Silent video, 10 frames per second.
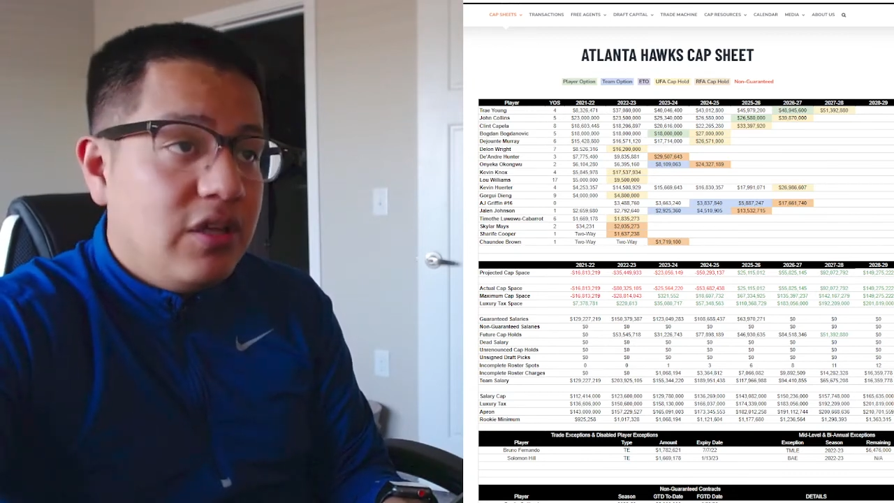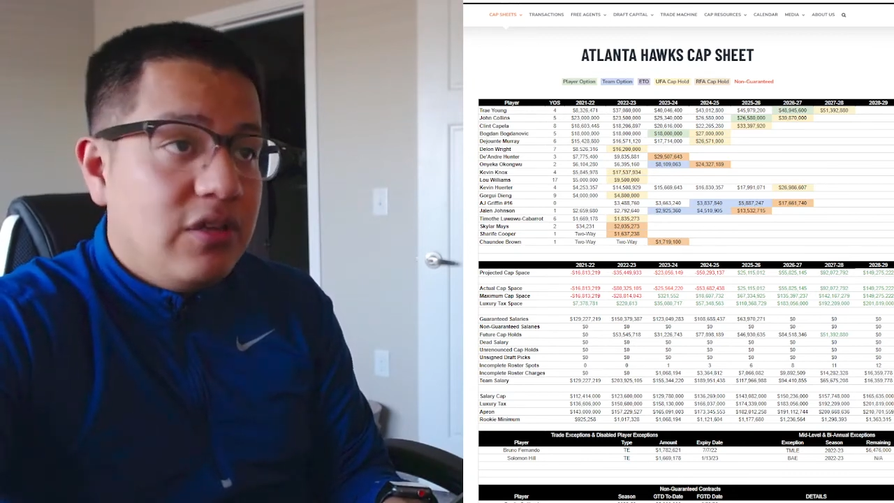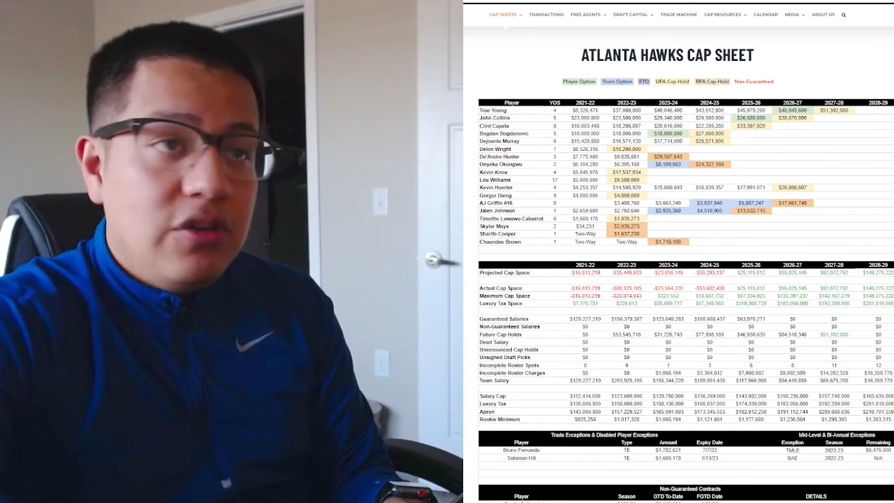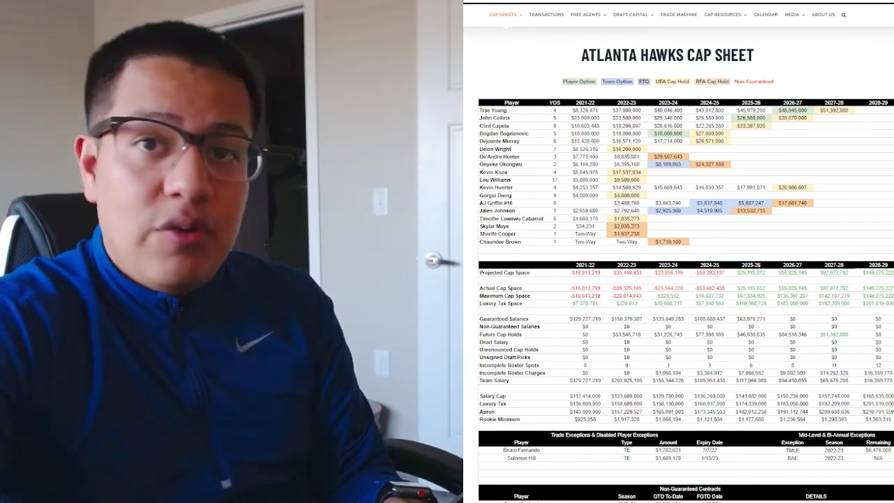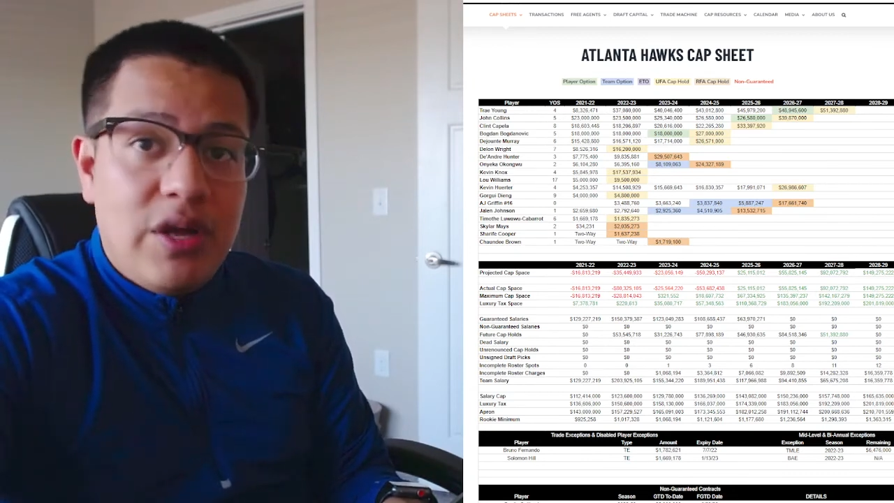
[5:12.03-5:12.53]

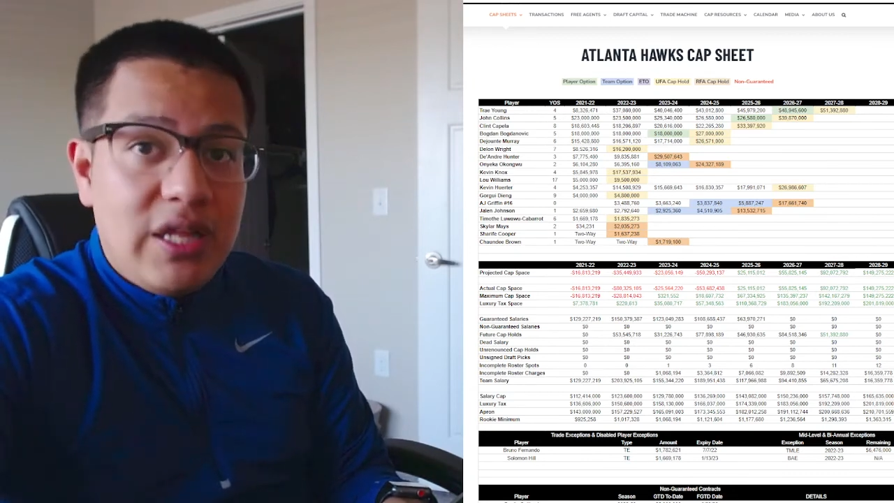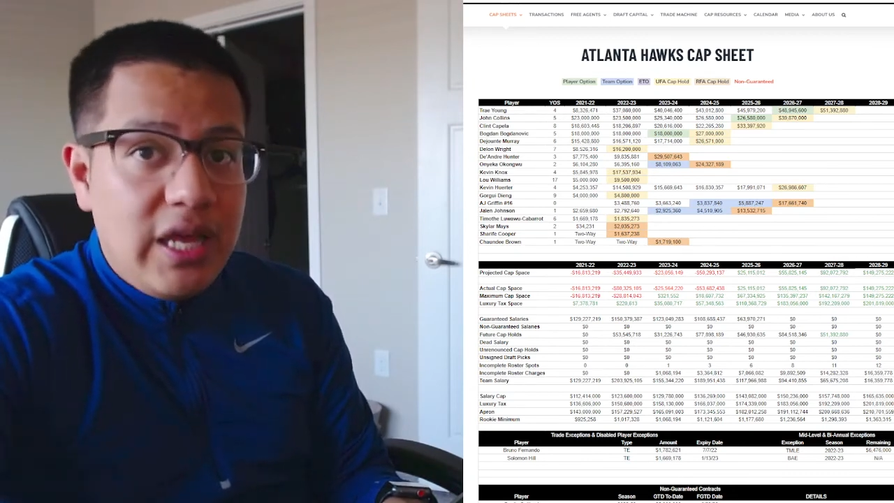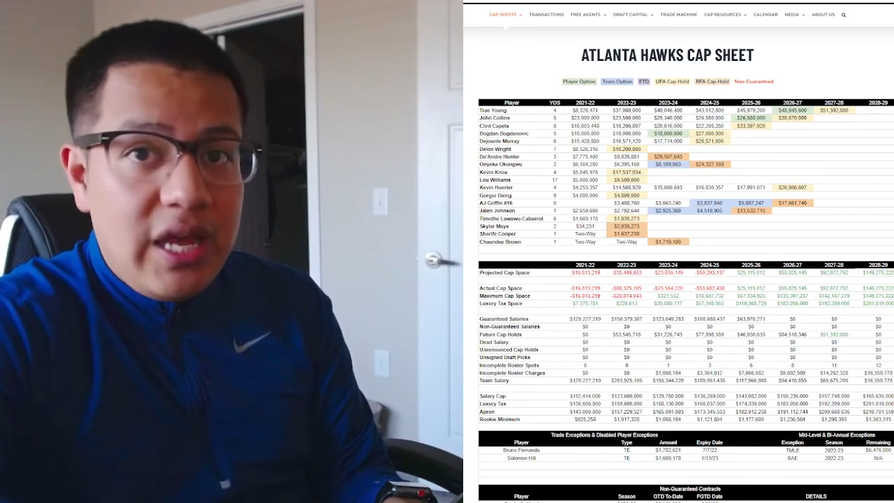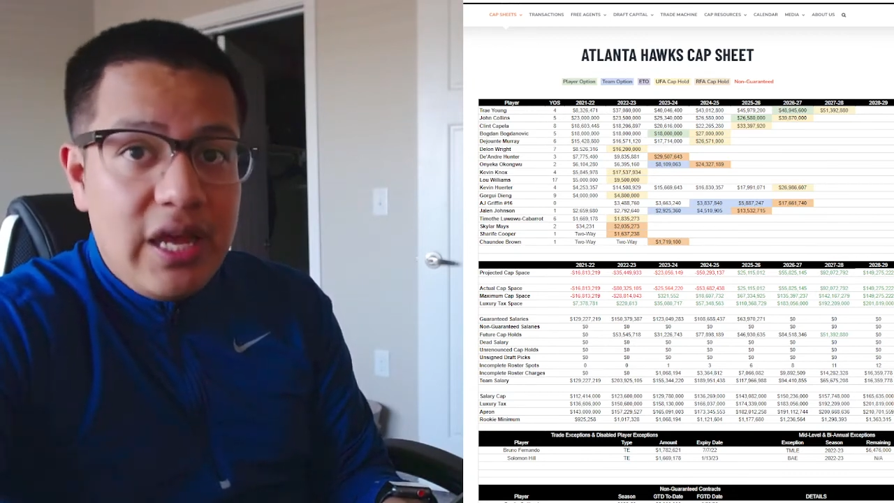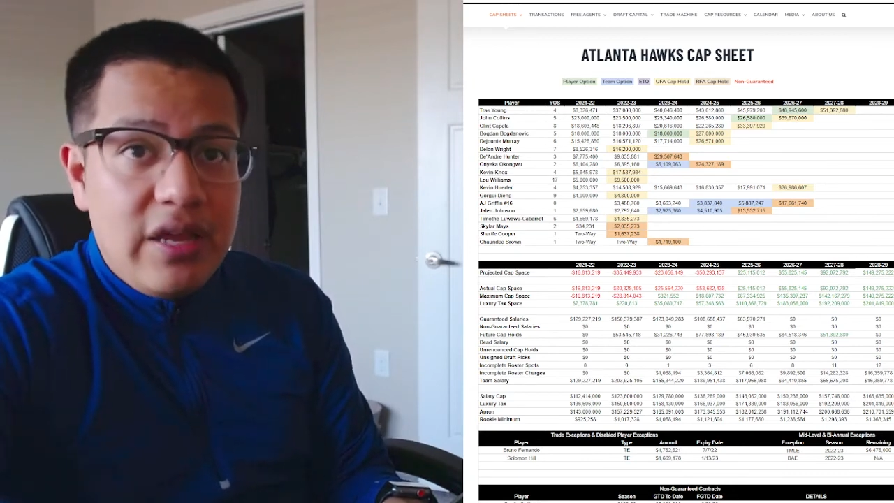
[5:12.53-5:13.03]

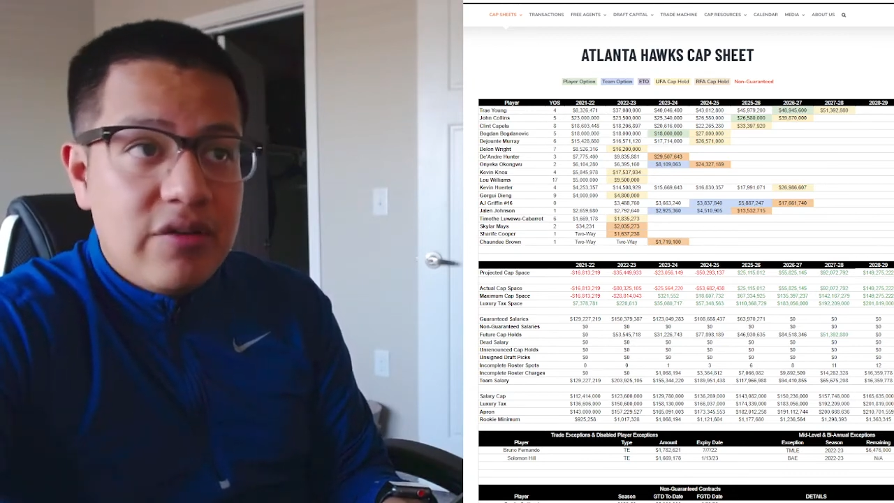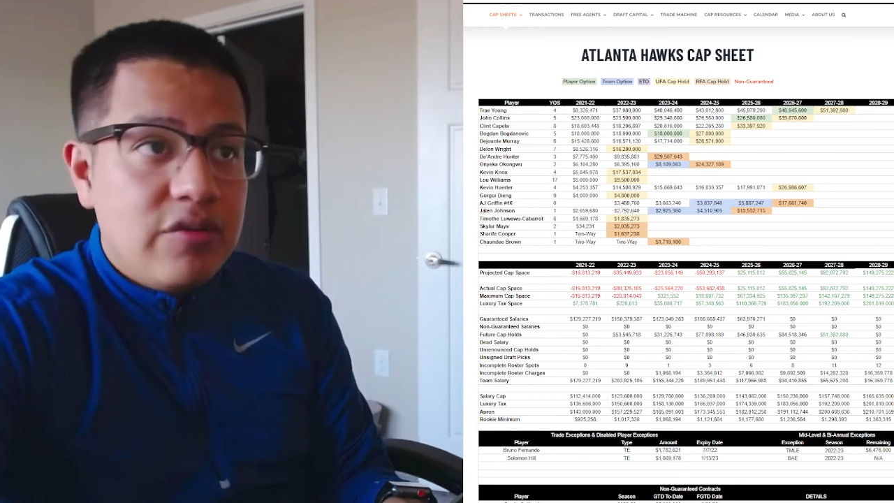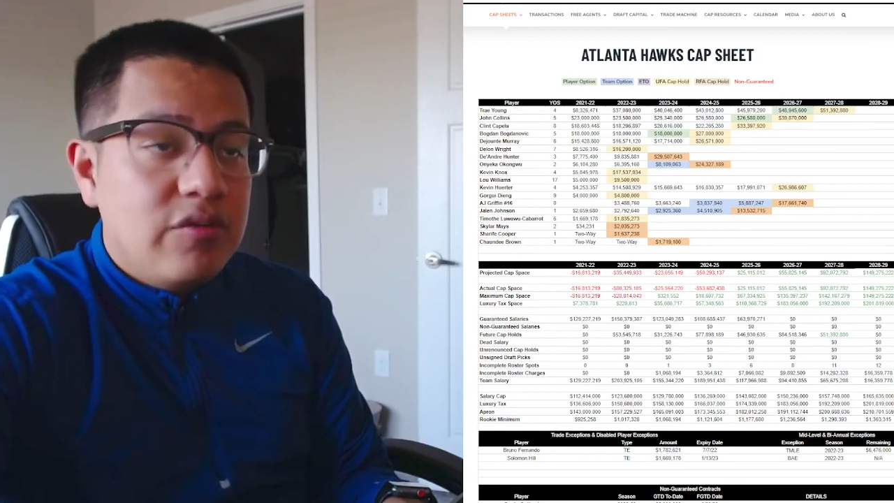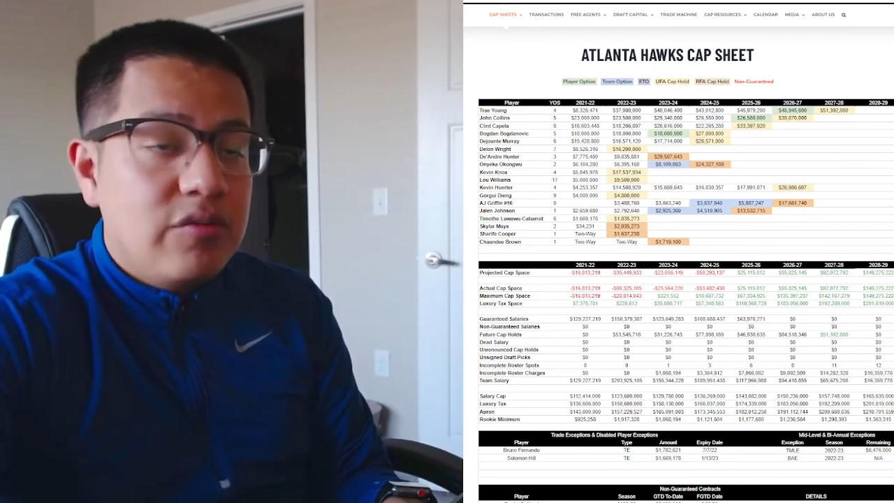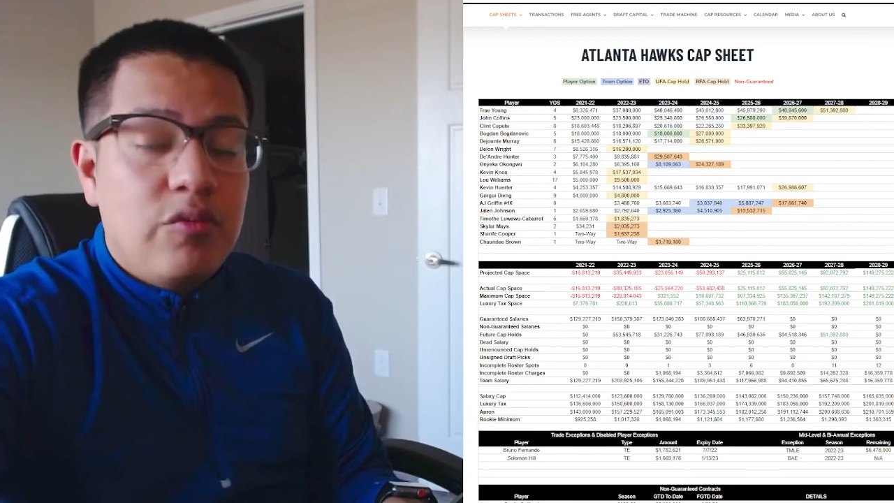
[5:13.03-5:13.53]
LA or